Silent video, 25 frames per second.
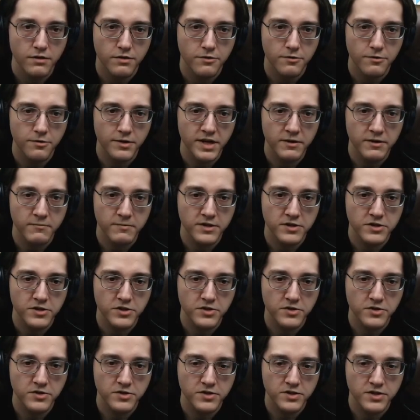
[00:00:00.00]
Three with
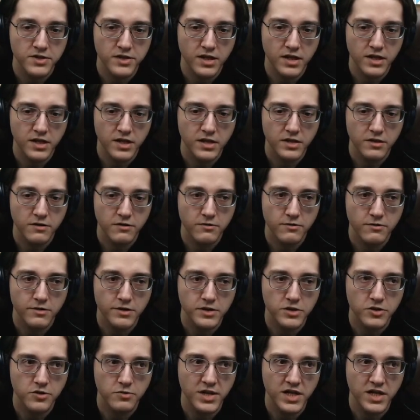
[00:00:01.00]
shoes. Uh, you're
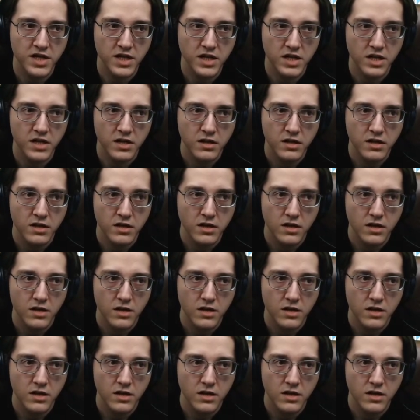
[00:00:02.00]
going to be